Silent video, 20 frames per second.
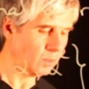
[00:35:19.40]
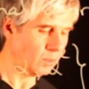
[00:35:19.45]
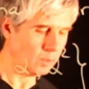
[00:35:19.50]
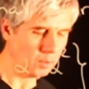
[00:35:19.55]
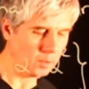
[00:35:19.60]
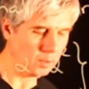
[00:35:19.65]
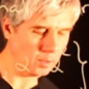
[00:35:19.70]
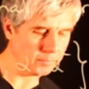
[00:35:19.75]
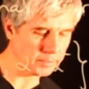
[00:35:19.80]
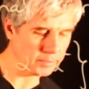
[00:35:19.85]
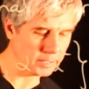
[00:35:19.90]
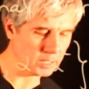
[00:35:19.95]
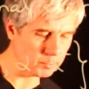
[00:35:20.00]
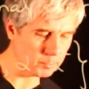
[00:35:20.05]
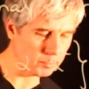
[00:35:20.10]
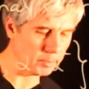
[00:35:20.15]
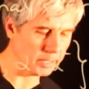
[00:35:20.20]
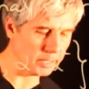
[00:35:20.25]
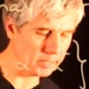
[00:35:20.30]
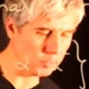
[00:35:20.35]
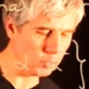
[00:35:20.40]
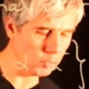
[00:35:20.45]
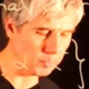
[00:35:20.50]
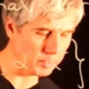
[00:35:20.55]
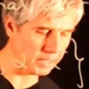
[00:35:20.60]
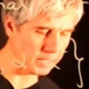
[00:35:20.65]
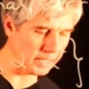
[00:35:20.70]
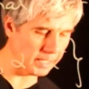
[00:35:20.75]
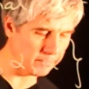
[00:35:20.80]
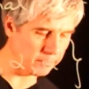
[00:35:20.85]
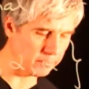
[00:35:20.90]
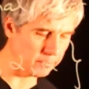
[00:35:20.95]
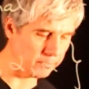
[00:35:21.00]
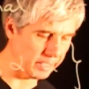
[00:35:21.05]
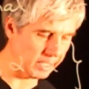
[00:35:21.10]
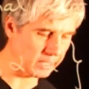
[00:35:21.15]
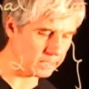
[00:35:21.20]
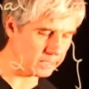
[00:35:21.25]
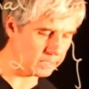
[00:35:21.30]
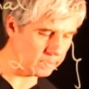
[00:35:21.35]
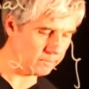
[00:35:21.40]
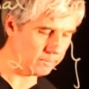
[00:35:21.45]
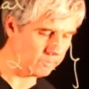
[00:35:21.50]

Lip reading: of this polynomial f of x.